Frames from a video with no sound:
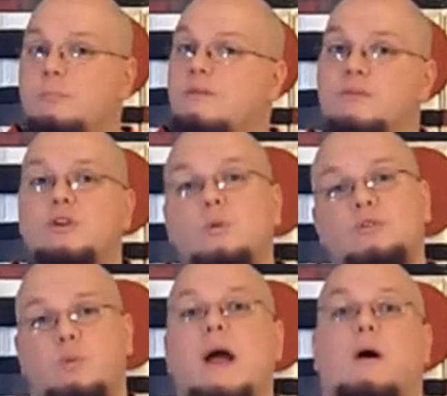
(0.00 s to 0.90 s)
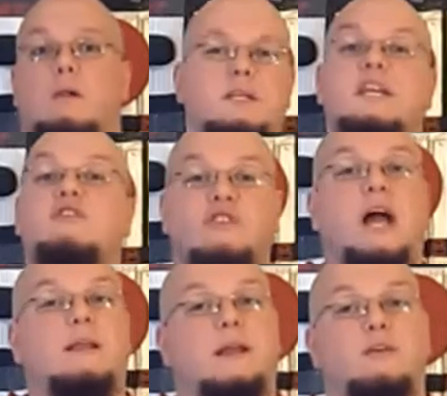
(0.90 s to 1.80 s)
could be for you as well. Each
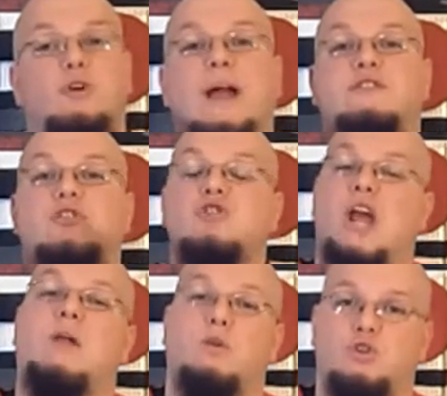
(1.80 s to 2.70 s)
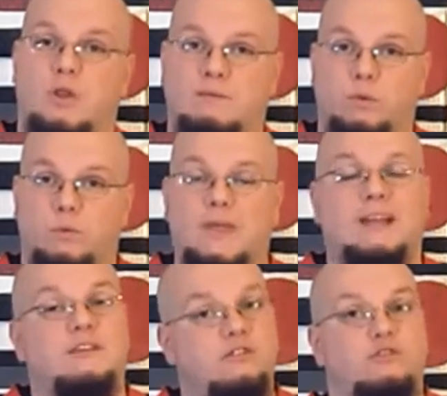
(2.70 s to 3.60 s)
Skylander has a challenge level
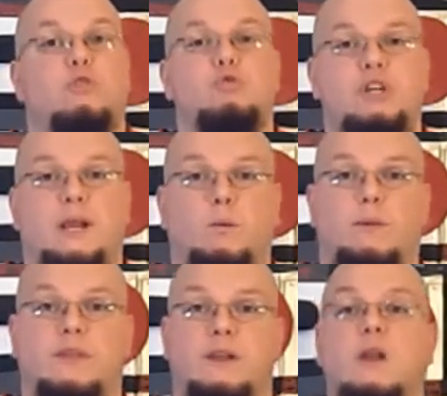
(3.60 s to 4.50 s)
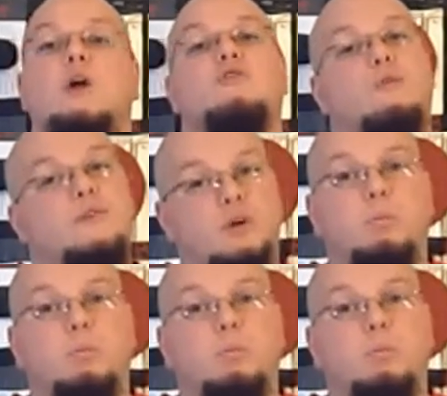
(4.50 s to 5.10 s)
that's associated with it. So if you